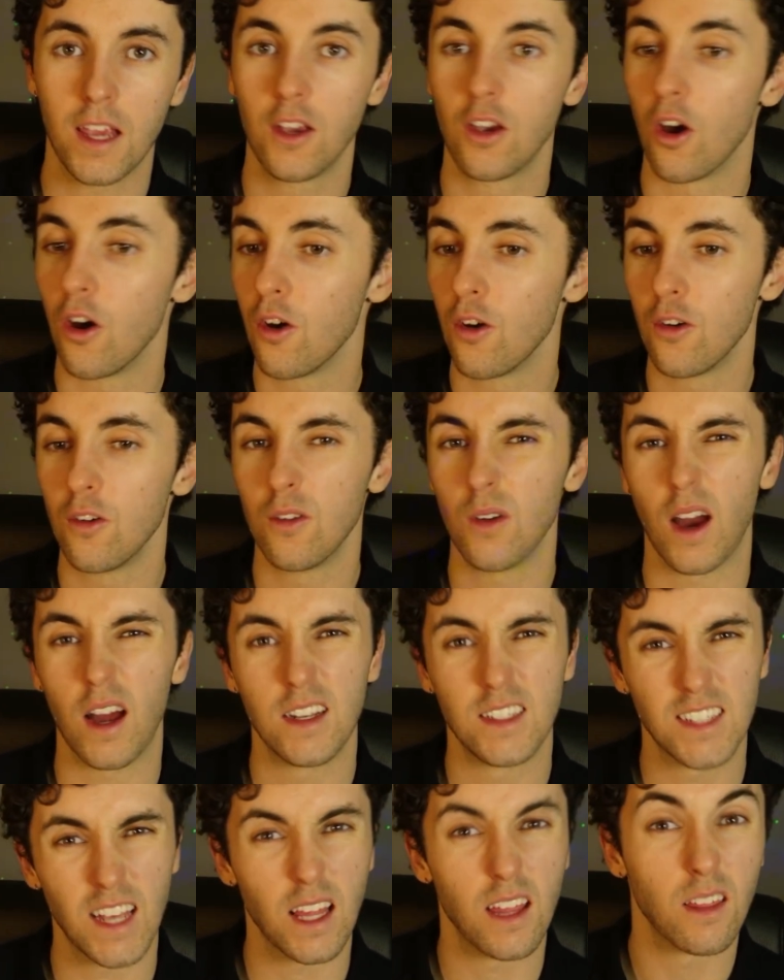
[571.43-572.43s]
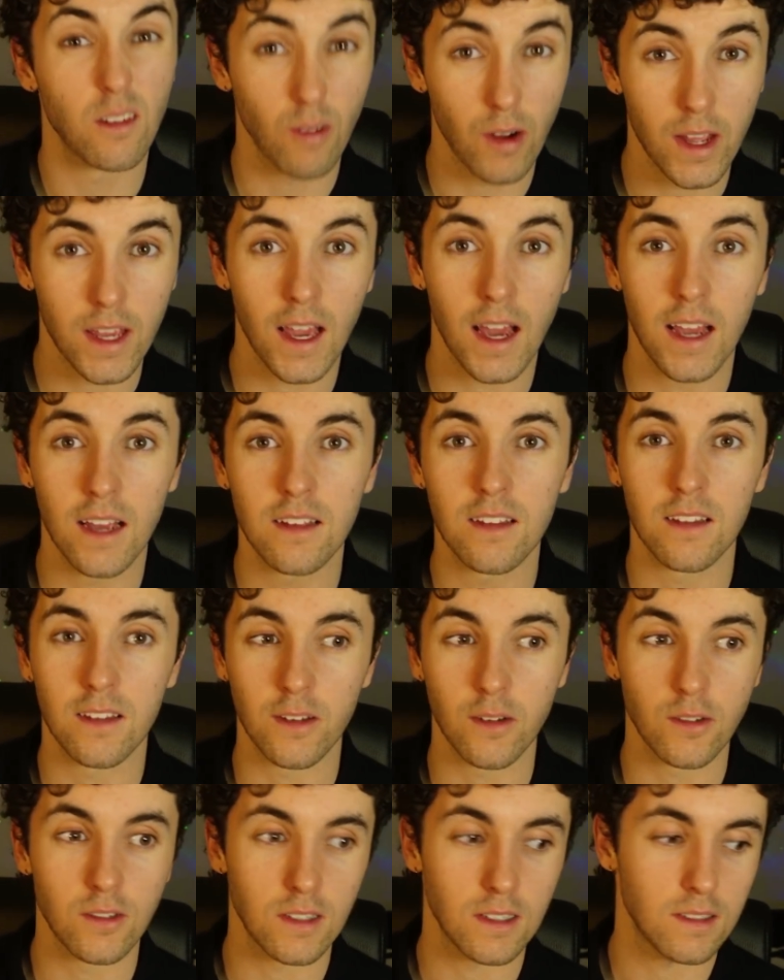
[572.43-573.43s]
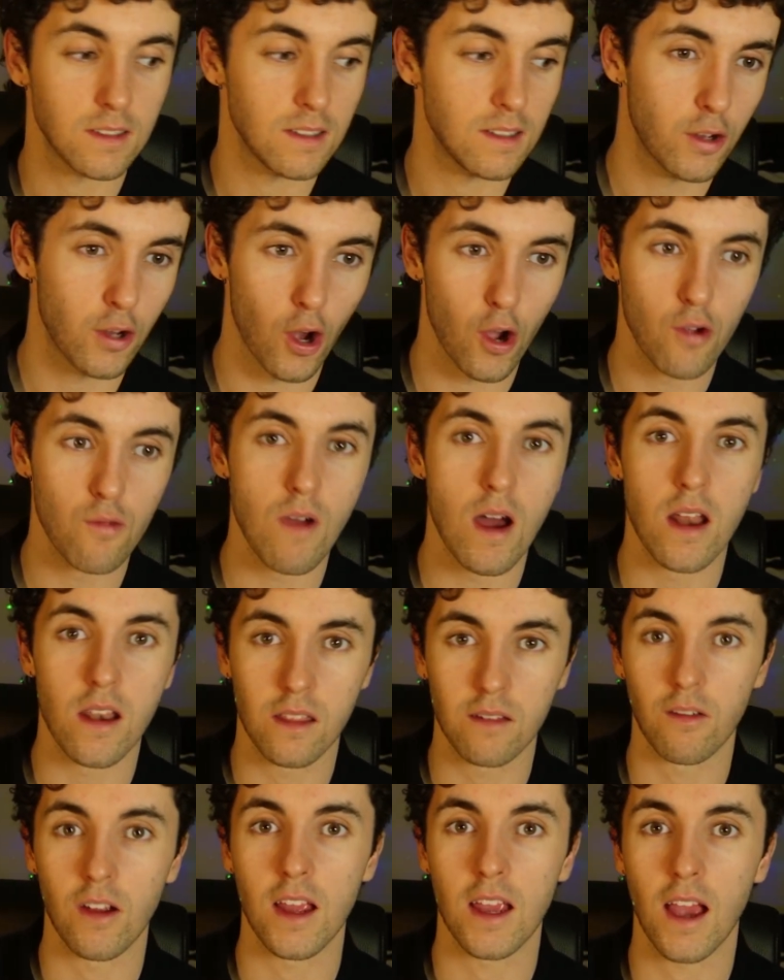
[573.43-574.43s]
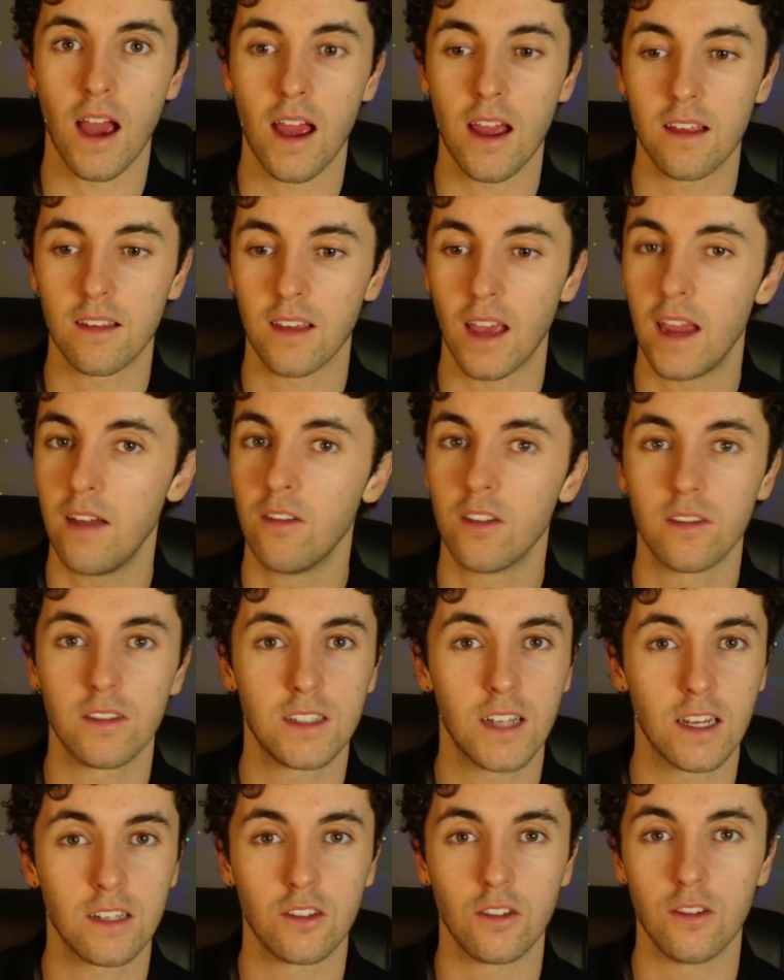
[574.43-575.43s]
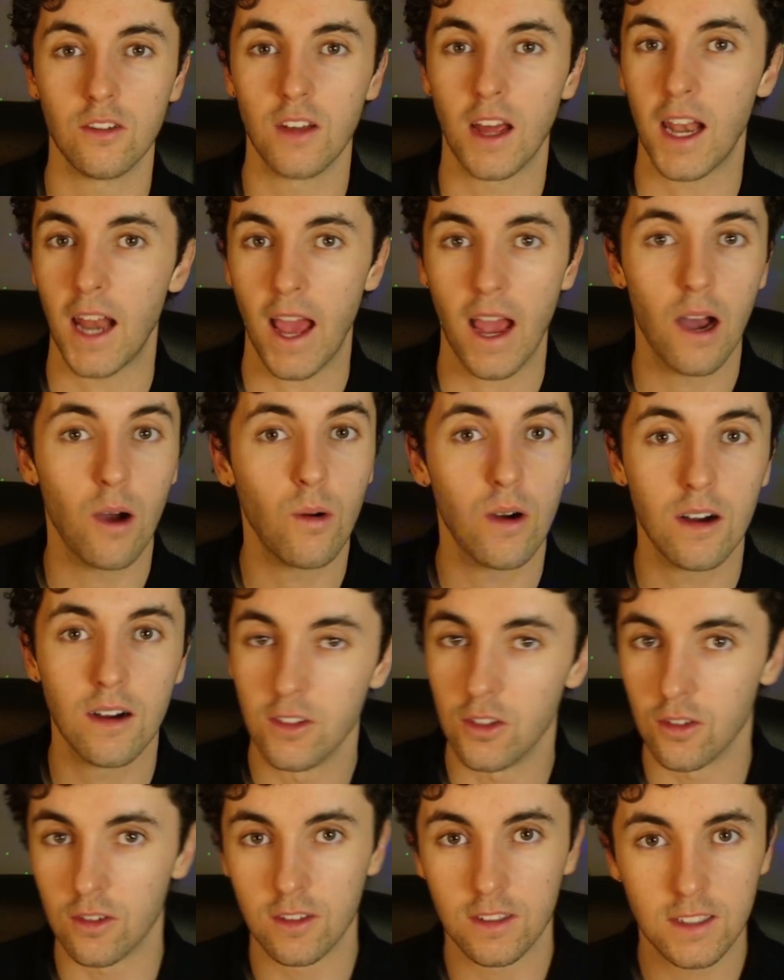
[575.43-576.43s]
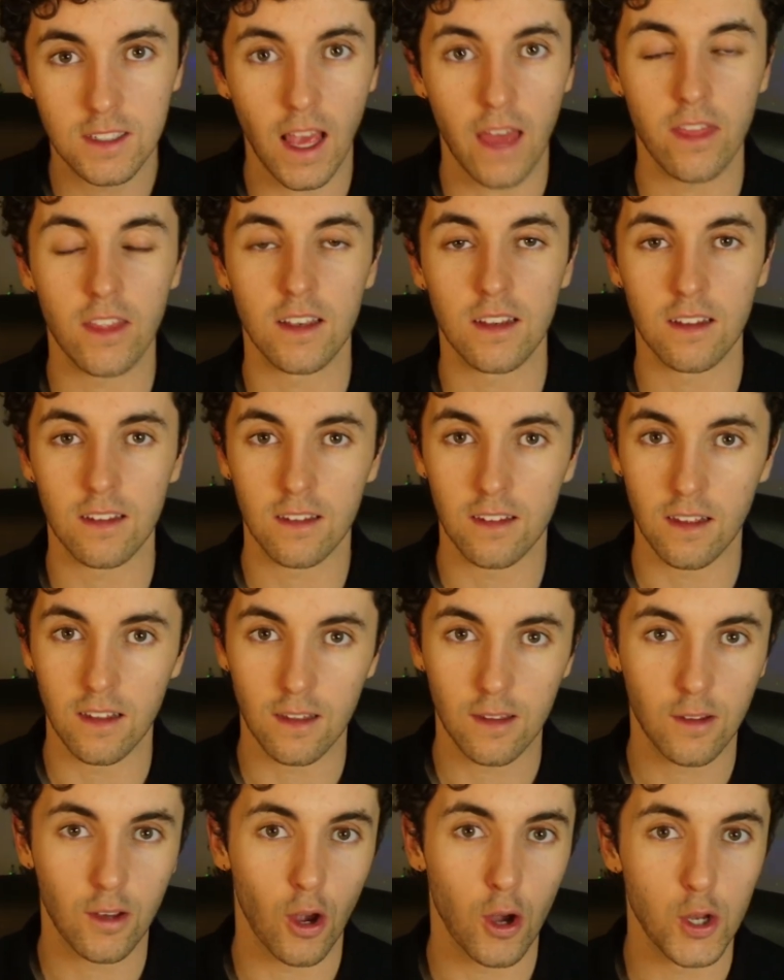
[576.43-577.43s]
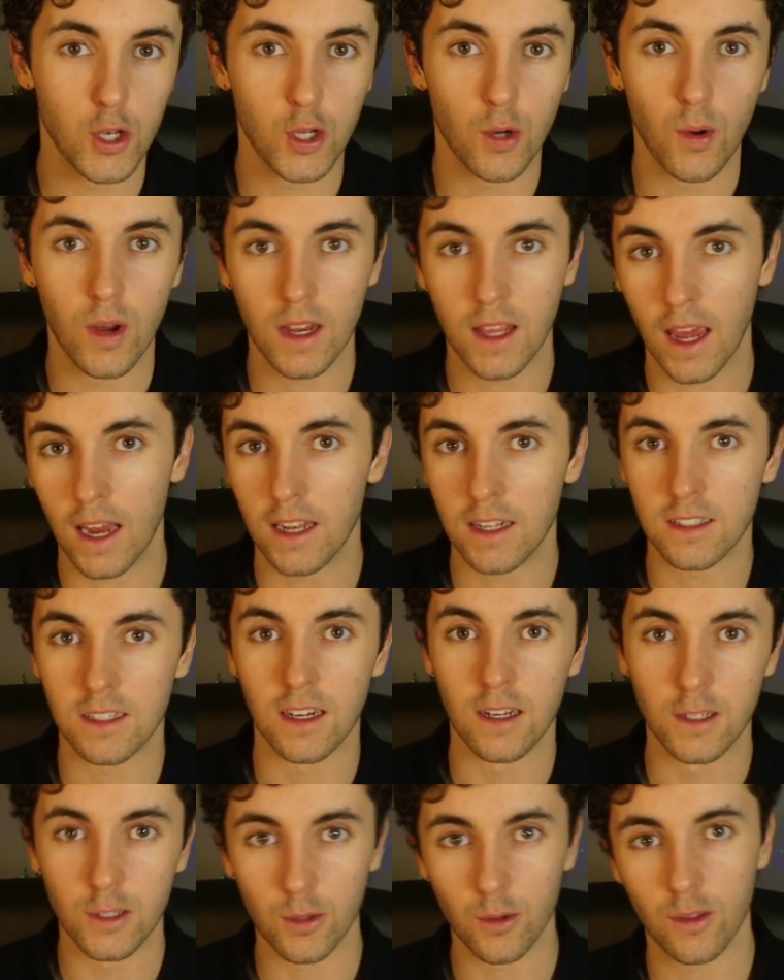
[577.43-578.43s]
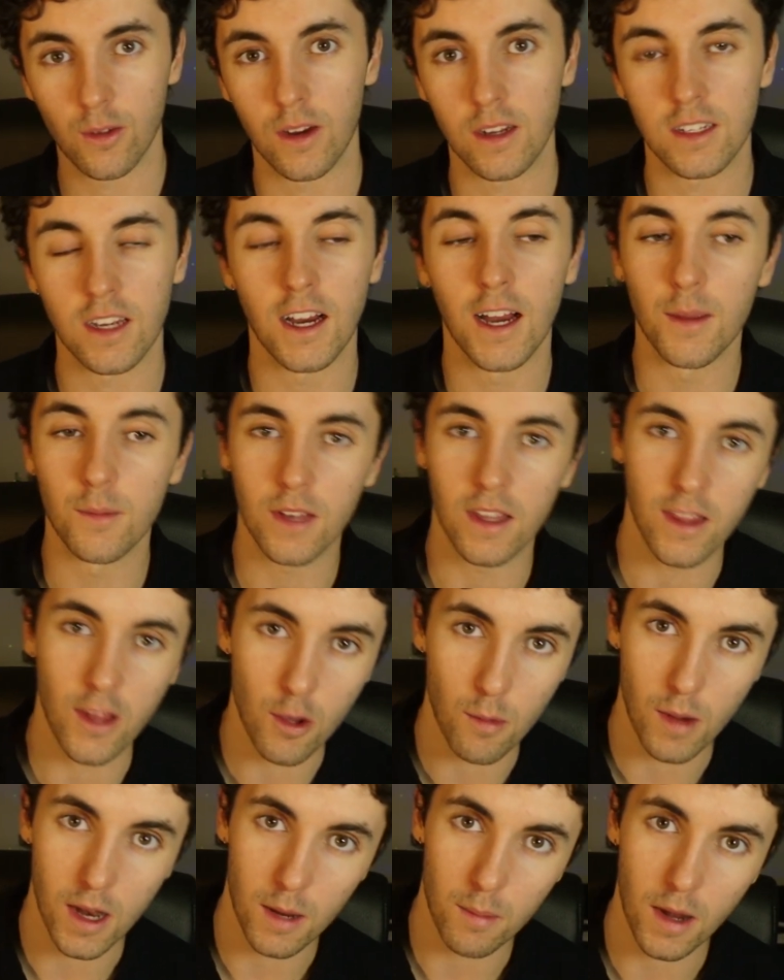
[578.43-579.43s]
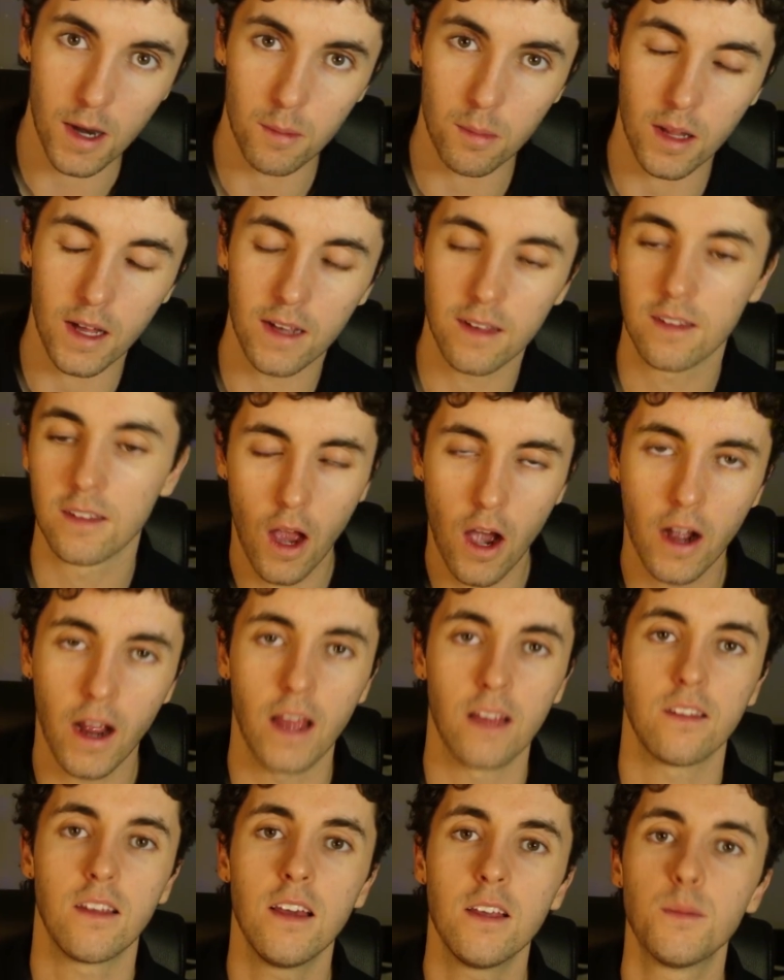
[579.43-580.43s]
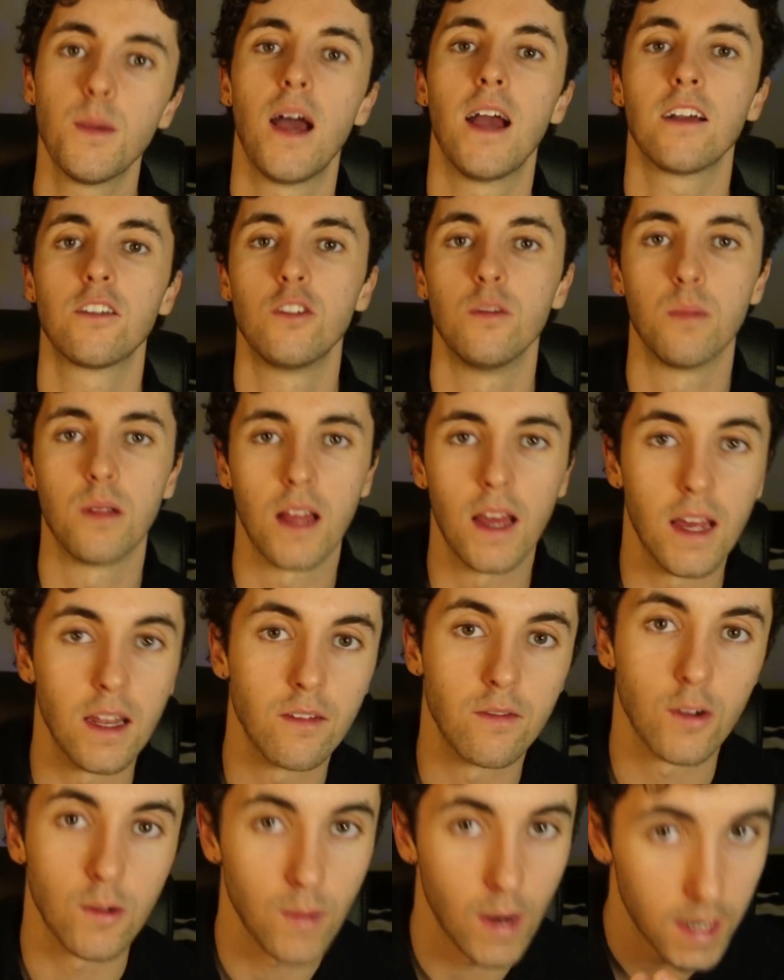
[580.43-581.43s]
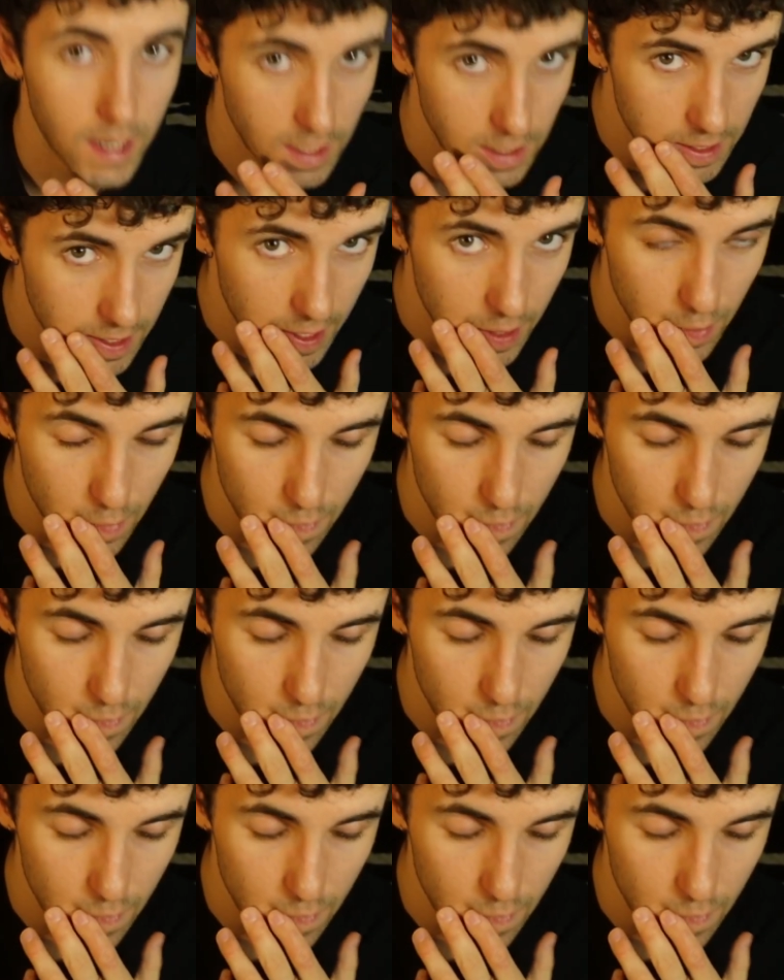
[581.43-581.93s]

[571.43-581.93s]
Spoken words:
go, I'd say 3Ks is a good distance. Go run 3Ks, even if it takes you an hour. Just set the distance, go do it, get it done, do it 3 times, and then you'll be in a better place. Okay, so here's my action plan for running to get you